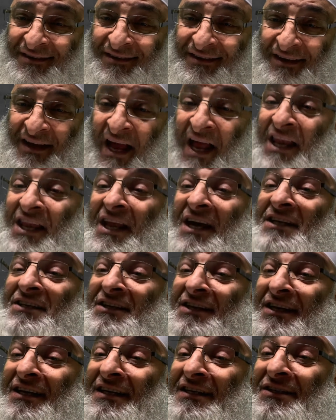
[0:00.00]
Allah
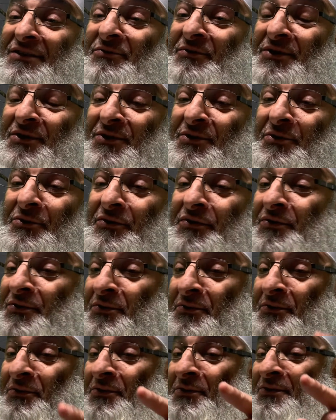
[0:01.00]
deals with you through
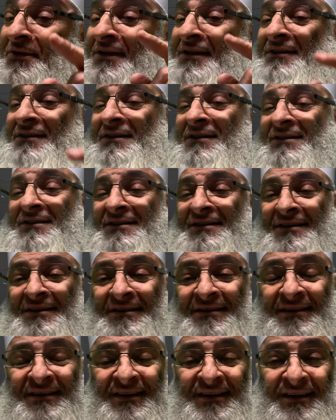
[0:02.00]
your intention.
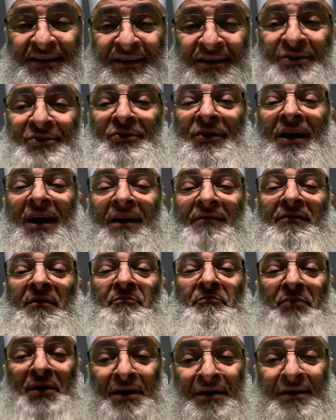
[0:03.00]
So have a
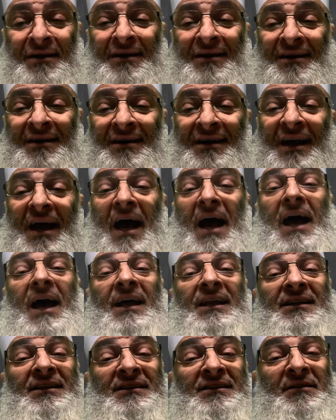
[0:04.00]
better
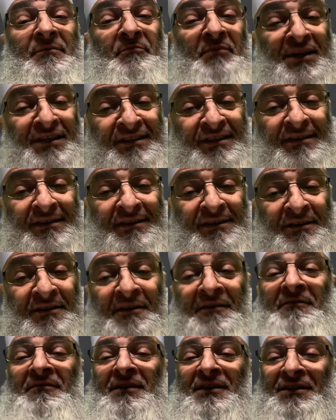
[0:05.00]
and the best of
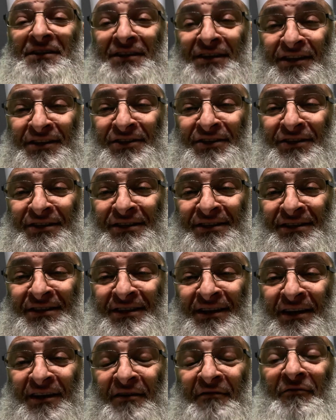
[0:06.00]
intentions
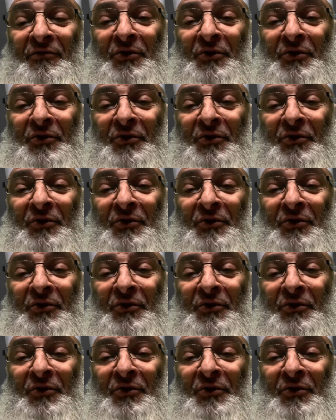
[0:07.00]
for